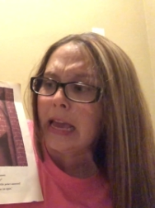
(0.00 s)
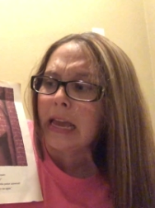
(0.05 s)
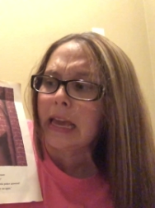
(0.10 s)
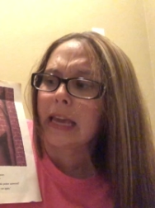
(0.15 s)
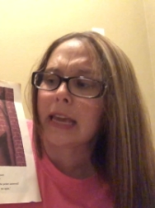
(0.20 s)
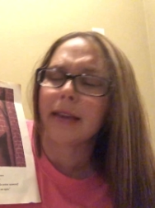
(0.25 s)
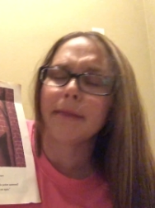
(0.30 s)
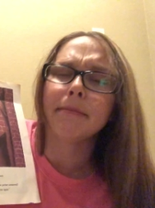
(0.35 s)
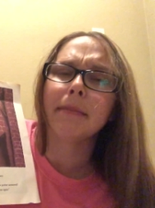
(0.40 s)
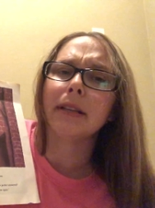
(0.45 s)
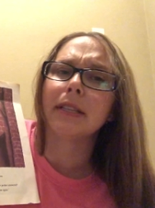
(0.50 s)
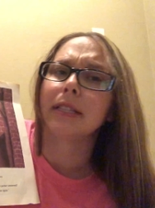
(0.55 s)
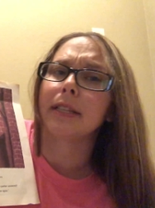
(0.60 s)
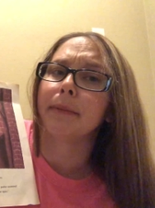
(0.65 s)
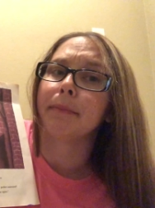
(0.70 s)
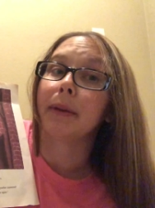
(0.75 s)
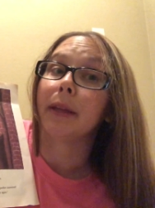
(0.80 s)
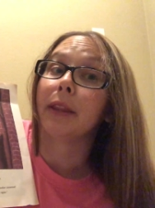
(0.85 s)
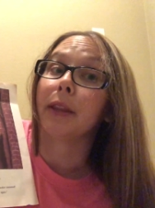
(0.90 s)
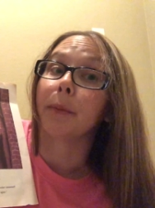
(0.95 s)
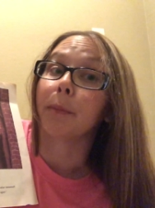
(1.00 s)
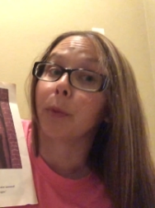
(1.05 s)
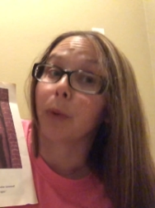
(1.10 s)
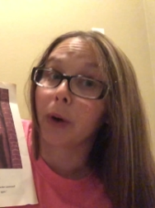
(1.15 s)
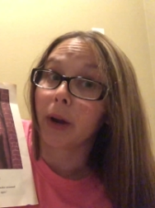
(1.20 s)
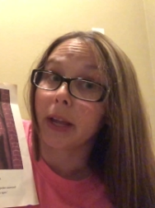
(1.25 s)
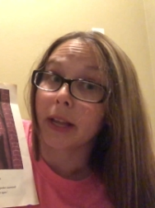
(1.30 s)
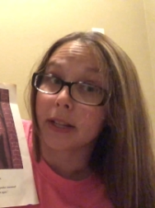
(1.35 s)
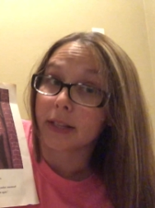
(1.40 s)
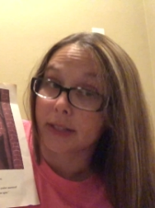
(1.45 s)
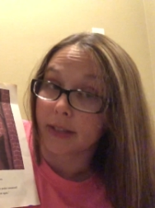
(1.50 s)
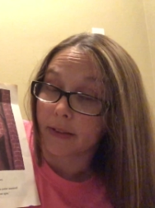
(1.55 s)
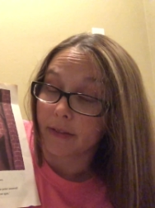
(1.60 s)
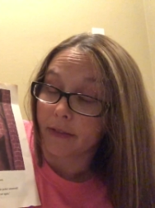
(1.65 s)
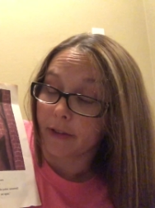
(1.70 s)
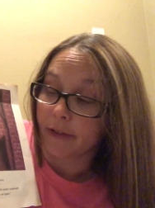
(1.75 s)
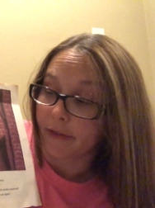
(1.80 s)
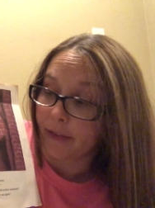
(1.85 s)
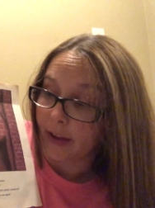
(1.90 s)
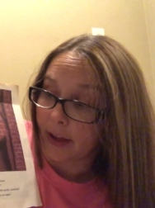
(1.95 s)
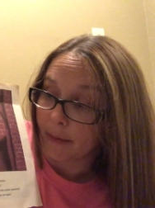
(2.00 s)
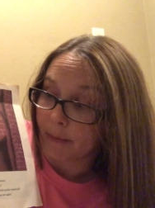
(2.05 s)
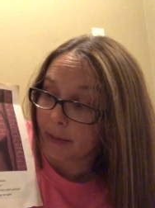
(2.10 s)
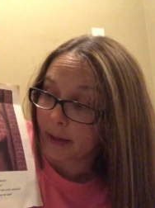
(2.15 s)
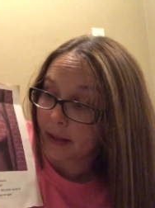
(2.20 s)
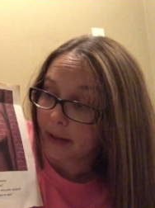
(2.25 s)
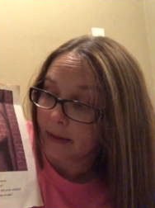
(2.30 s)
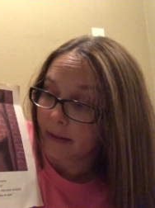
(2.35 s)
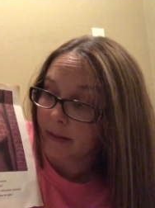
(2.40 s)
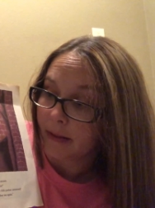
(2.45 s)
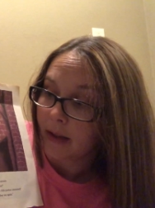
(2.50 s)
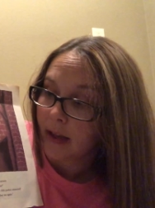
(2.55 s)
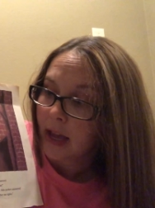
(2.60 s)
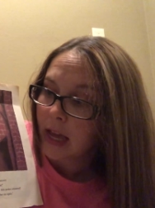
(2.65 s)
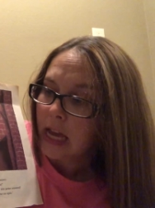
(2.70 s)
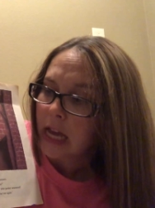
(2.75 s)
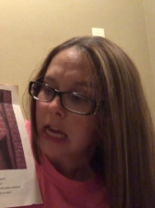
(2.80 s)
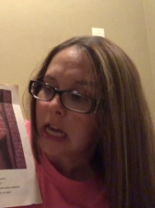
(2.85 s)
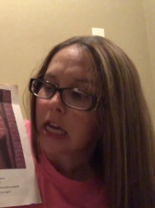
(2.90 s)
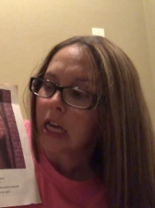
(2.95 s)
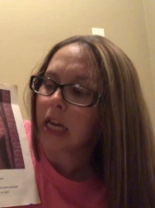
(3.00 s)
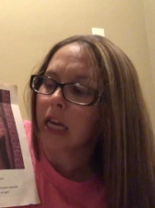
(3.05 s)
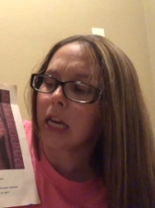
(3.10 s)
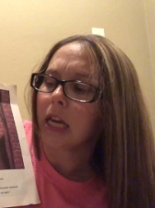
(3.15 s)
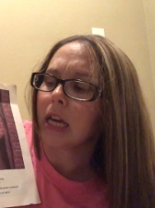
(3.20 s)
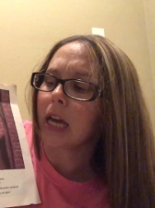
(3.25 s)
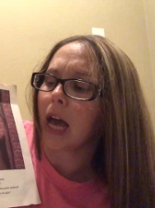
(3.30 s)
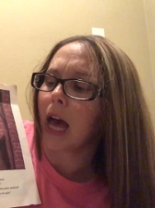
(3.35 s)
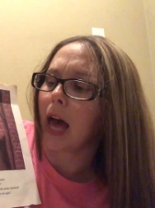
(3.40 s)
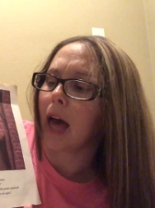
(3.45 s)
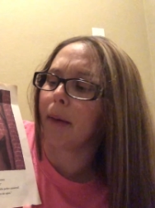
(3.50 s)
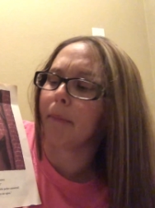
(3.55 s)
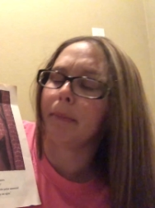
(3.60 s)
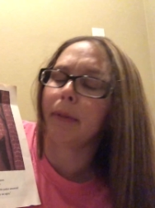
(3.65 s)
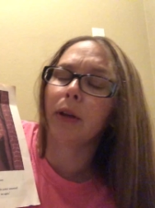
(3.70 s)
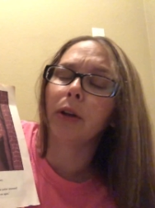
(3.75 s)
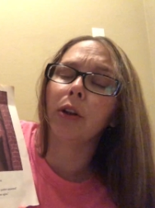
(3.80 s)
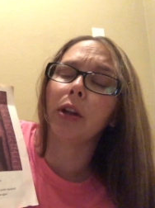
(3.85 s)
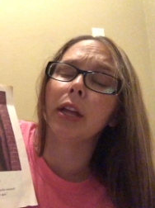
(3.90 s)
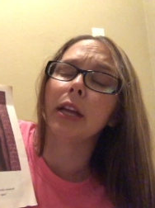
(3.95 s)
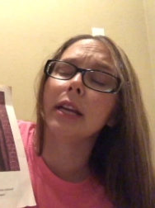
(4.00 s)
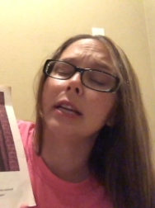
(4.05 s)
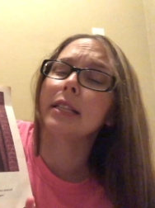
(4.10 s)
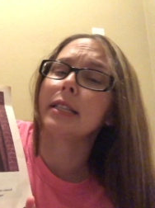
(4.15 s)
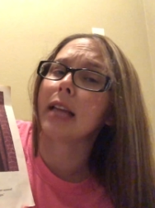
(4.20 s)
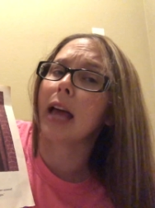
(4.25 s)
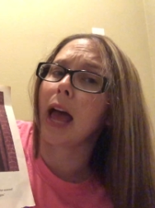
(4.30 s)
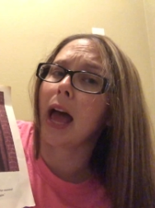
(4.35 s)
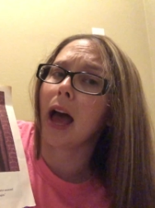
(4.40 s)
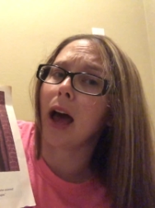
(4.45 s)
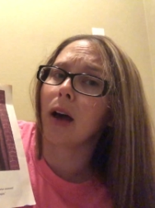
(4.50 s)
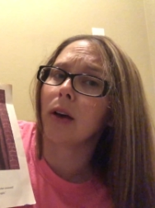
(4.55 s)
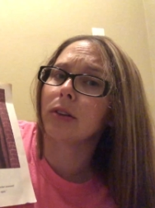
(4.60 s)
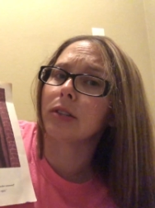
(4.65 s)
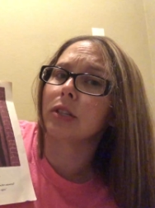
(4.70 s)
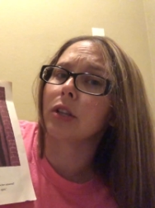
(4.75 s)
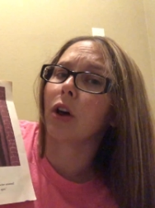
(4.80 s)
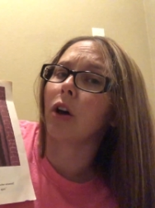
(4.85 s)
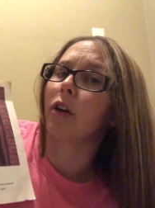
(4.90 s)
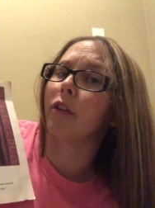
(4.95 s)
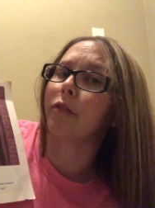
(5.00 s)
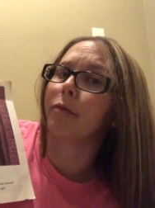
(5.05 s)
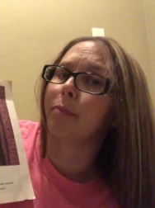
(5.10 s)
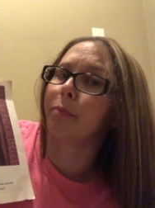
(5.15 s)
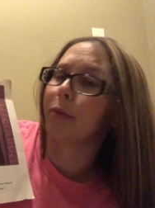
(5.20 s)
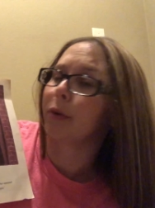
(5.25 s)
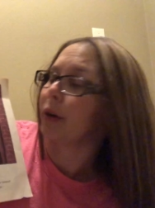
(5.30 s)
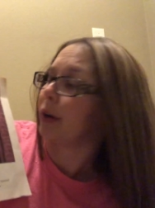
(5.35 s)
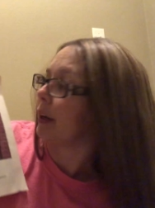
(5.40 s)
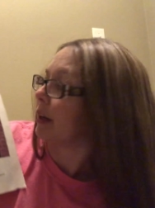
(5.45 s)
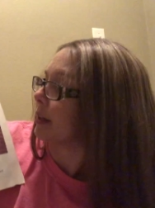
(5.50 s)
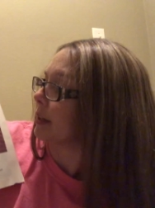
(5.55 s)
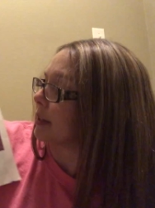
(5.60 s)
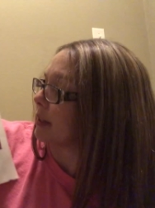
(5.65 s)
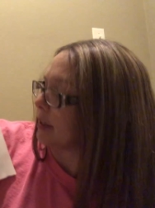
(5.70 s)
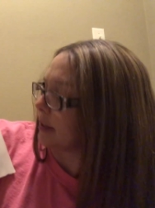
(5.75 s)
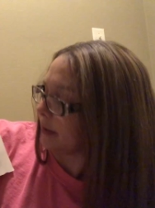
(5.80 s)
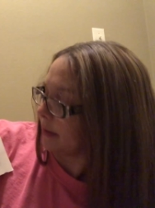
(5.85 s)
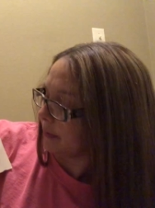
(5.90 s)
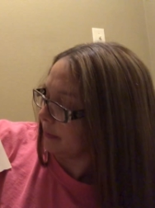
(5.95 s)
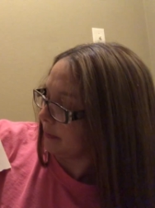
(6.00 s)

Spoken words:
He must have been the brains of the family. He had built his house of bricks.